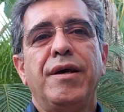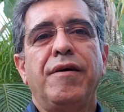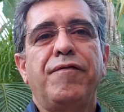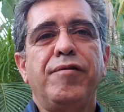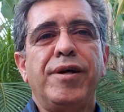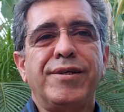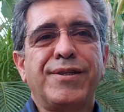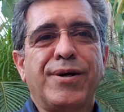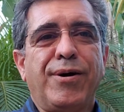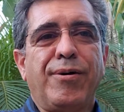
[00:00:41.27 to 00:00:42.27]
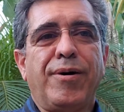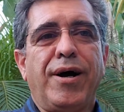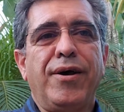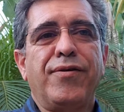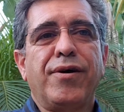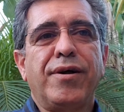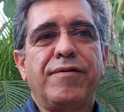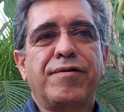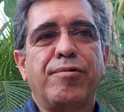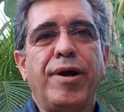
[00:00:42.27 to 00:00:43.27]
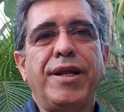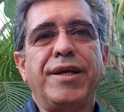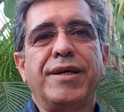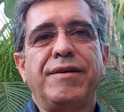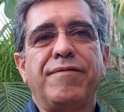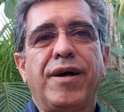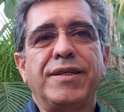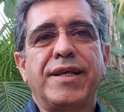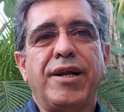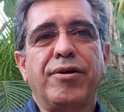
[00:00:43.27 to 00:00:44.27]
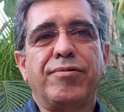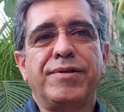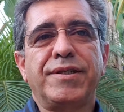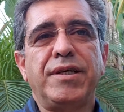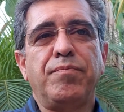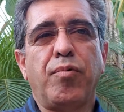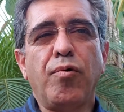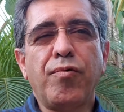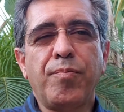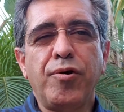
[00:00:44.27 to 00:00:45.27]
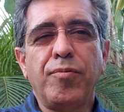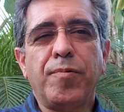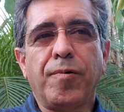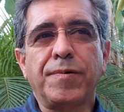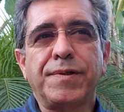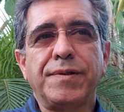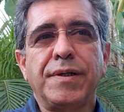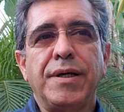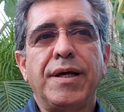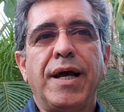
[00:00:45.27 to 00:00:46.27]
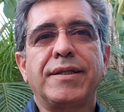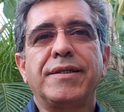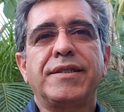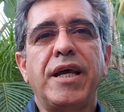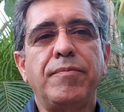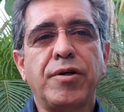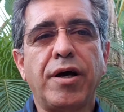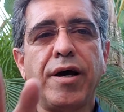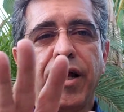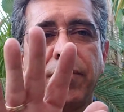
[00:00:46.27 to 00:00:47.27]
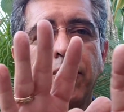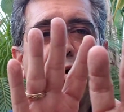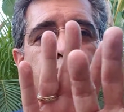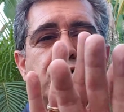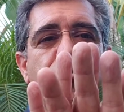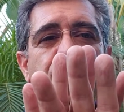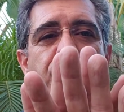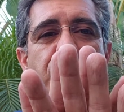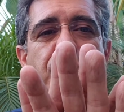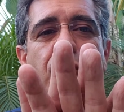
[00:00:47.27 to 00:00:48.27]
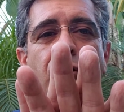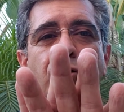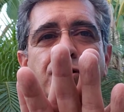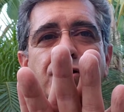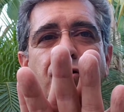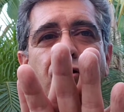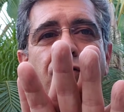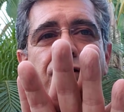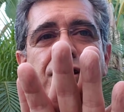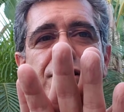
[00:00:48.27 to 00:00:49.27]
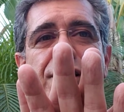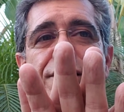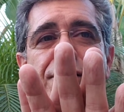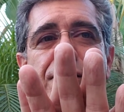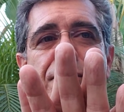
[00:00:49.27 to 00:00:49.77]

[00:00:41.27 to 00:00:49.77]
A few years ago, I thought of creating a device that I could see both pupils at the same time superimposed over each other.